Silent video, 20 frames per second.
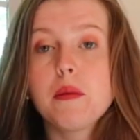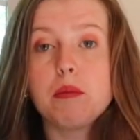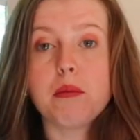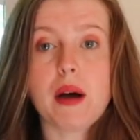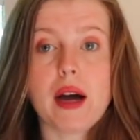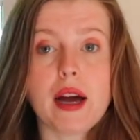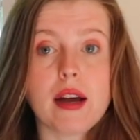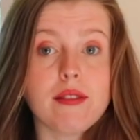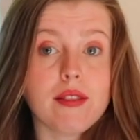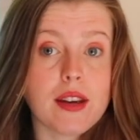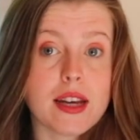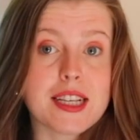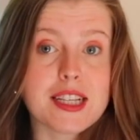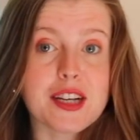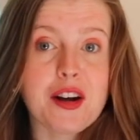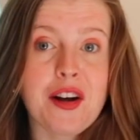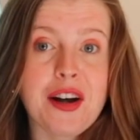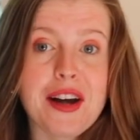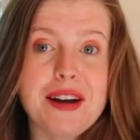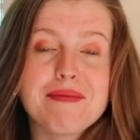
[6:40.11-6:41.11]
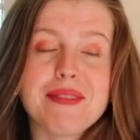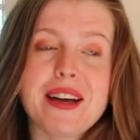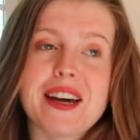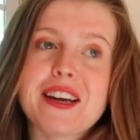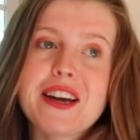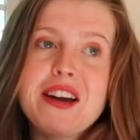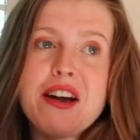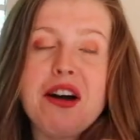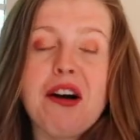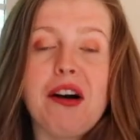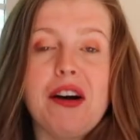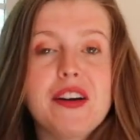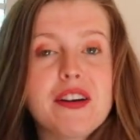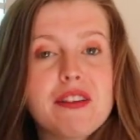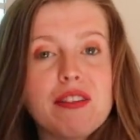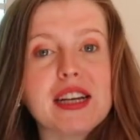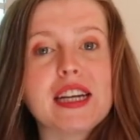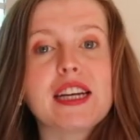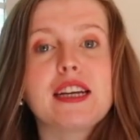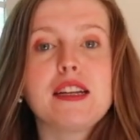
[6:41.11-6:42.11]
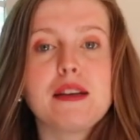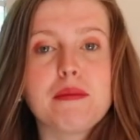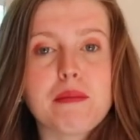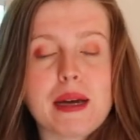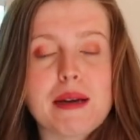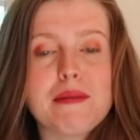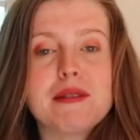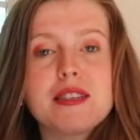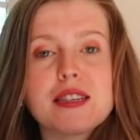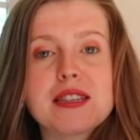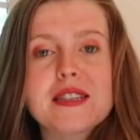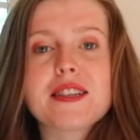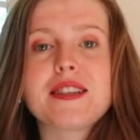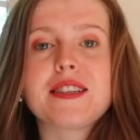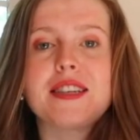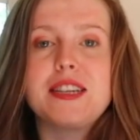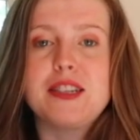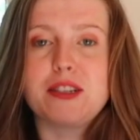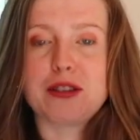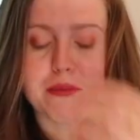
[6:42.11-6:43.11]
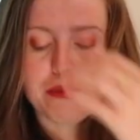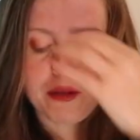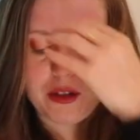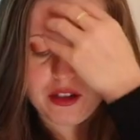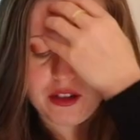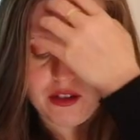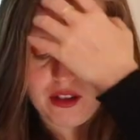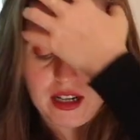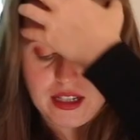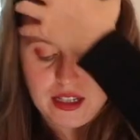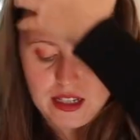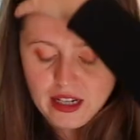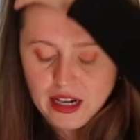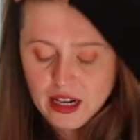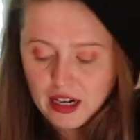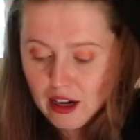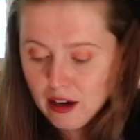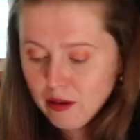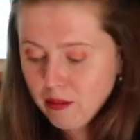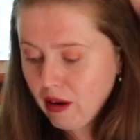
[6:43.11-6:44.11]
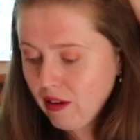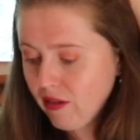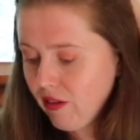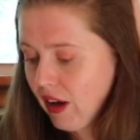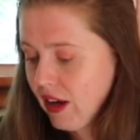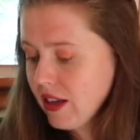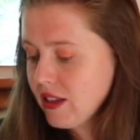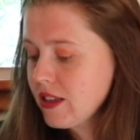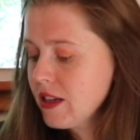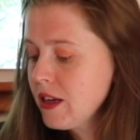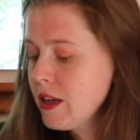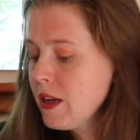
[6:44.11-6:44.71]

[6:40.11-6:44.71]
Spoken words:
buy face cream like on a regular basis because I do moisturize and take care of my face.